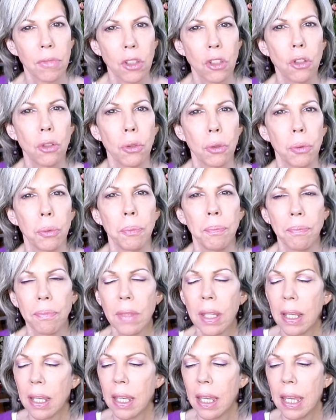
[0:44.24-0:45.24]
do.
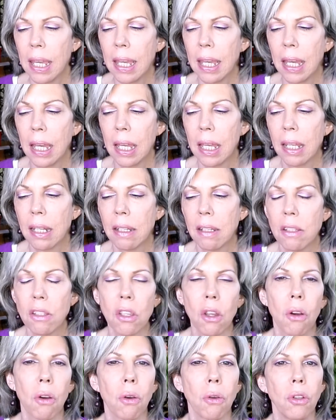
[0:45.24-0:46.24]
And
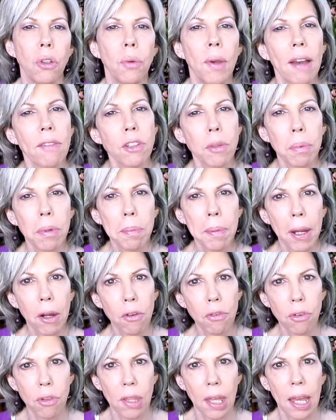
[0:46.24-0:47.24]
so you have to prepare
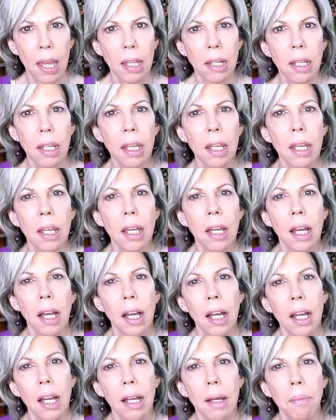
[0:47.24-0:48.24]
for that.
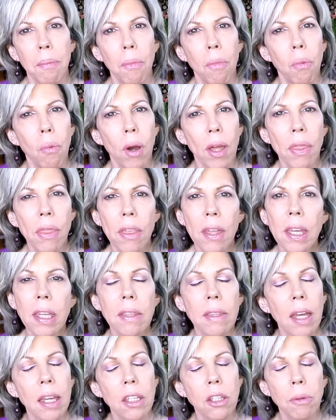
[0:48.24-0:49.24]
One
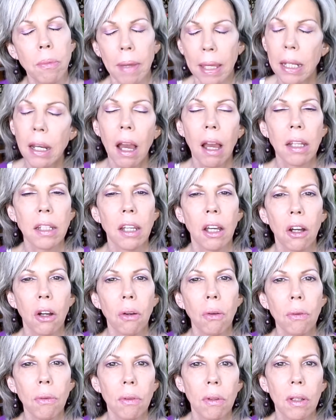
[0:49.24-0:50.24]
thing that you may not
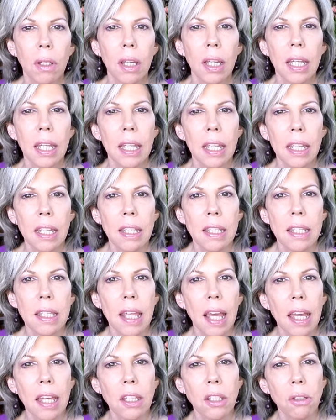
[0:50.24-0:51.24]
know is
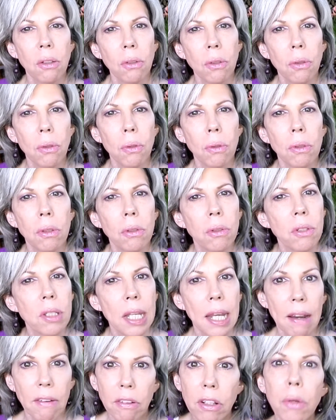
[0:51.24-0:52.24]
that you lose
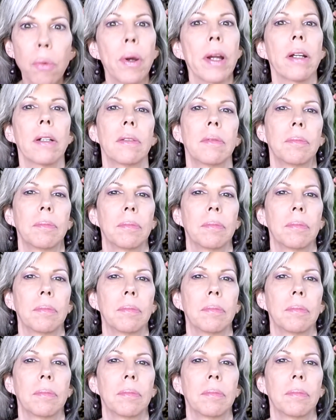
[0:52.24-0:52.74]
it everywhere.